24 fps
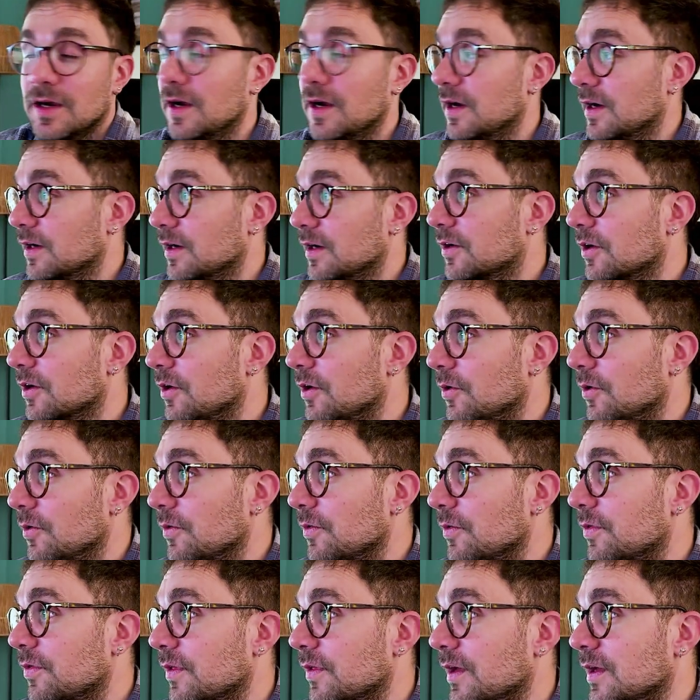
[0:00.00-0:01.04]

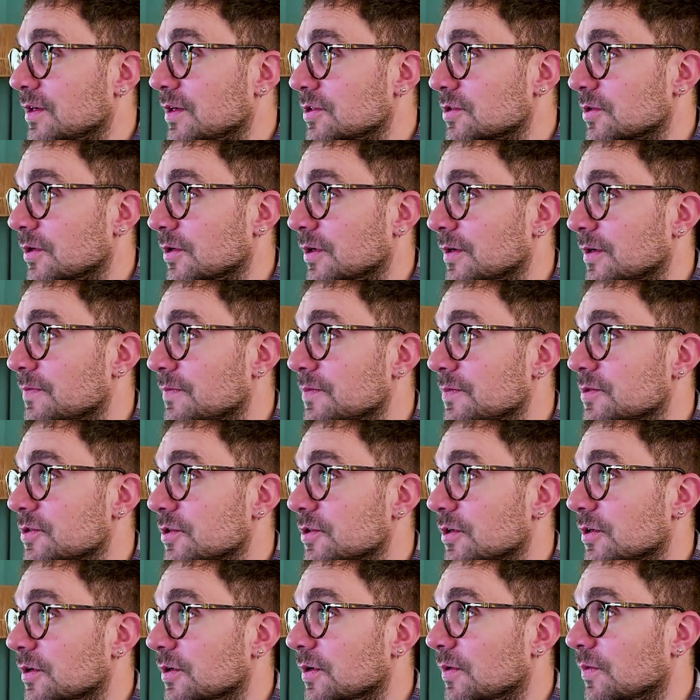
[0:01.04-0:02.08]
growth and so on.
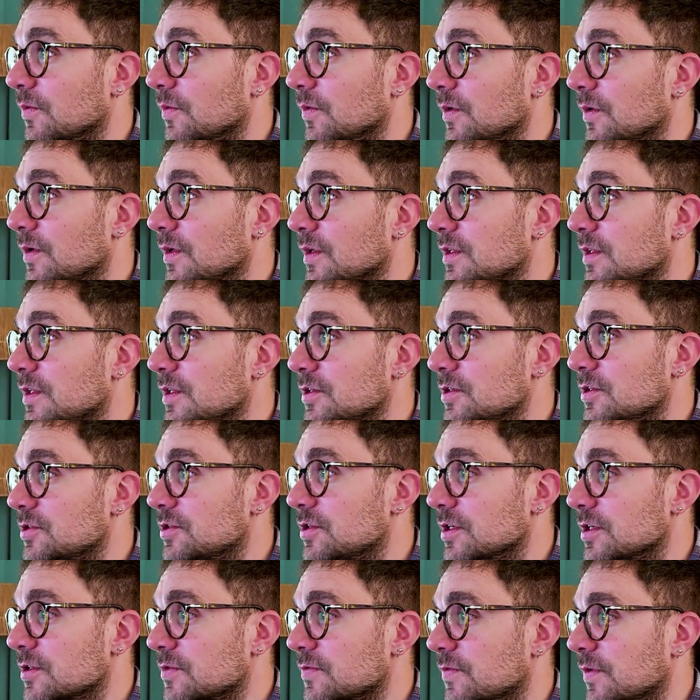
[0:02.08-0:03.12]
So it is
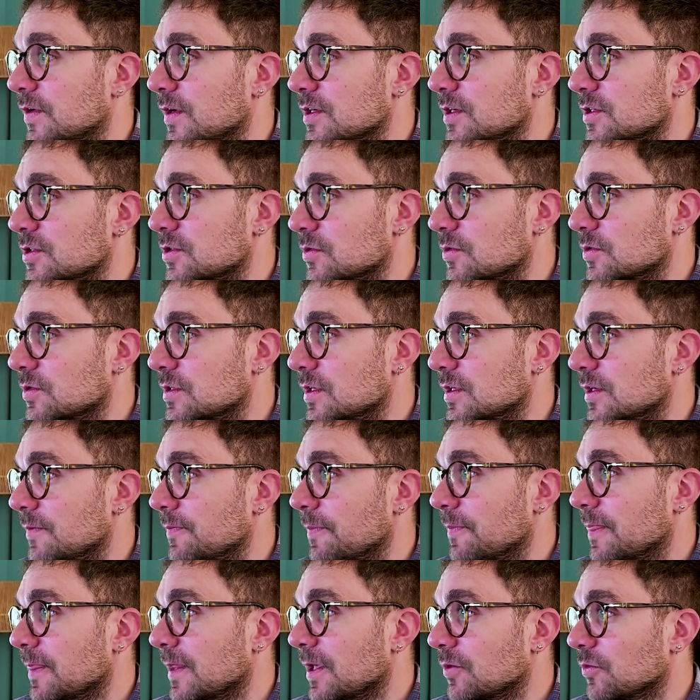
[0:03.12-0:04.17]
just for us to
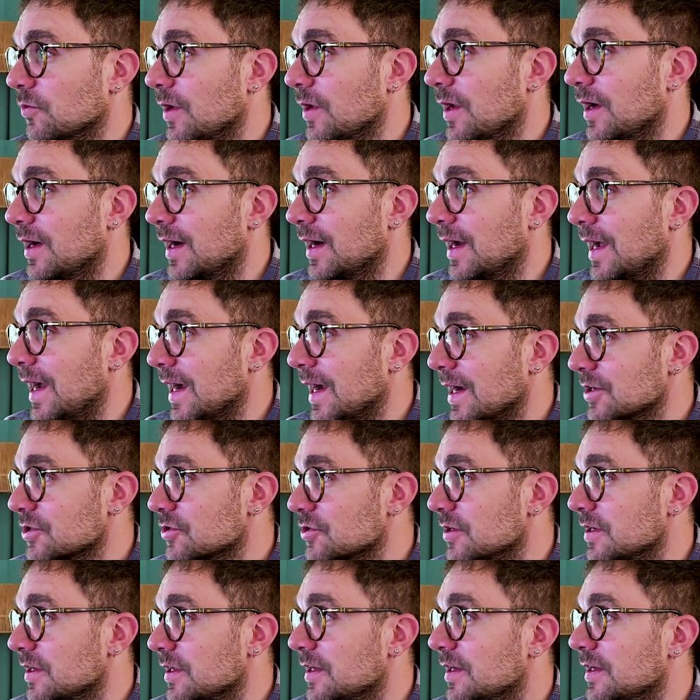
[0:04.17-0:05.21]
see that we are
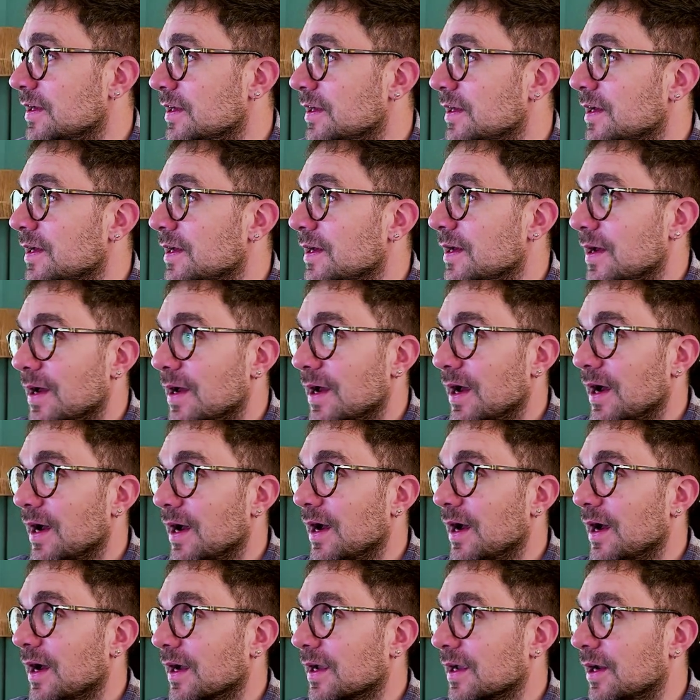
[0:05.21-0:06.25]
actually
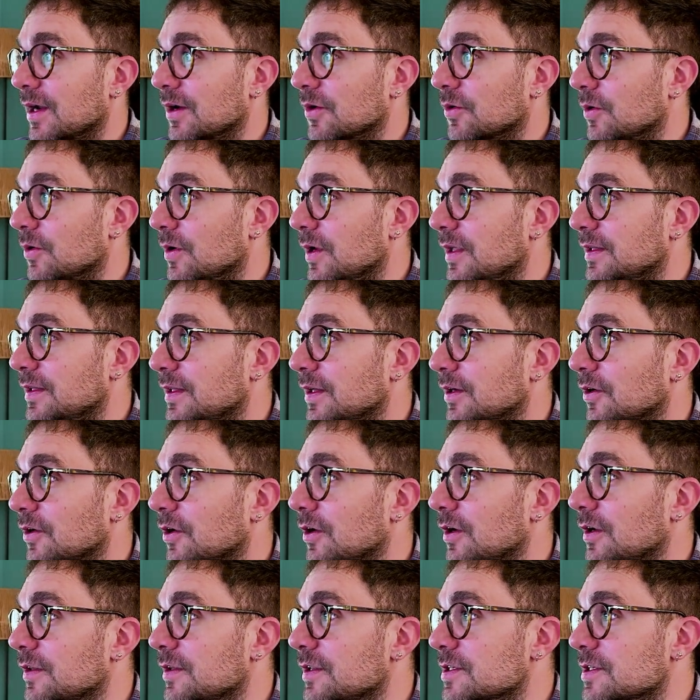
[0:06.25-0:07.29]
calculating
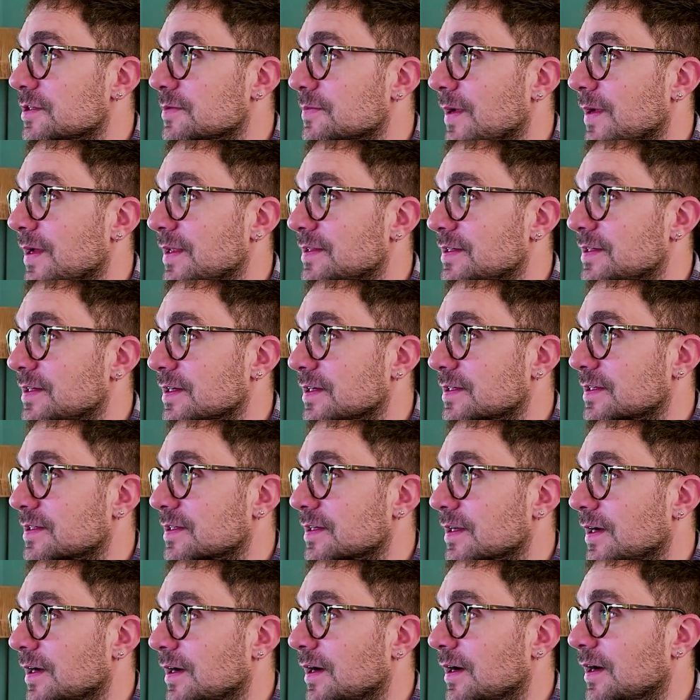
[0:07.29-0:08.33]
all these metrics
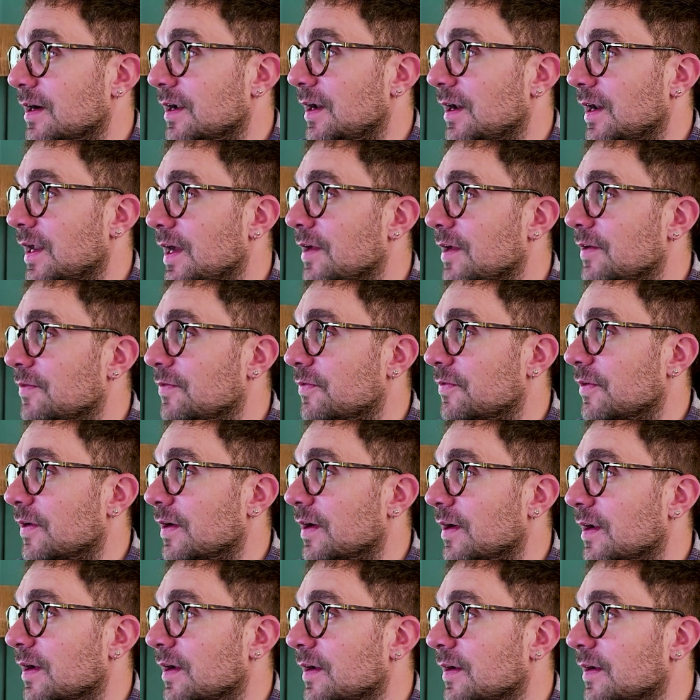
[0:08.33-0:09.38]
live
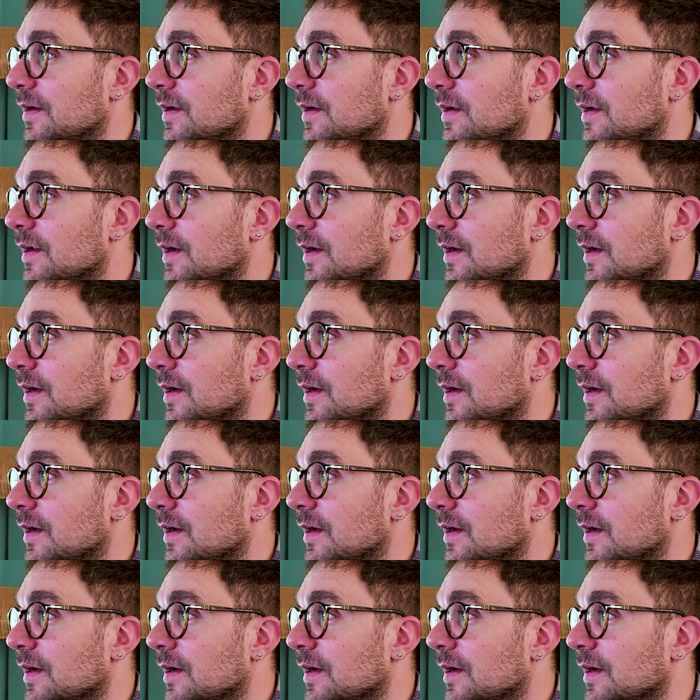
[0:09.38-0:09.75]
and